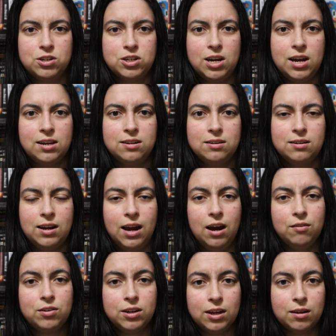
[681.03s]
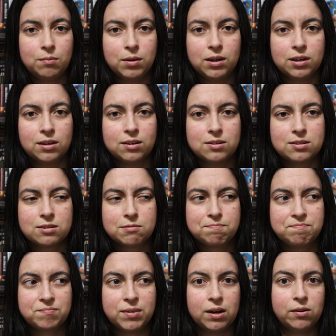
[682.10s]
which I didn't have to get because
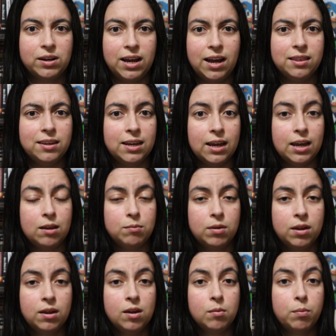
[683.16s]
I already had the game,